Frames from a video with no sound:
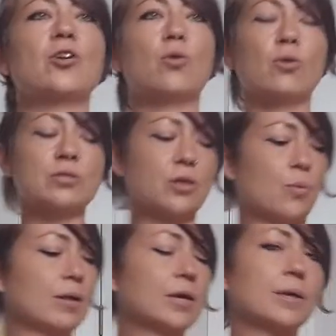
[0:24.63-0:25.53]
You're also
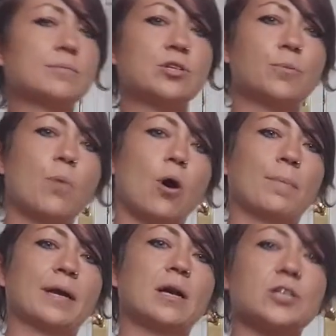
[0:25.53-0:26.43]
welcome to
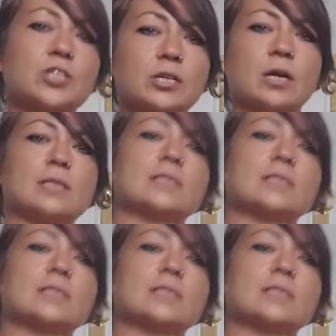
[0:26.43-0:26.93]
pop a cushion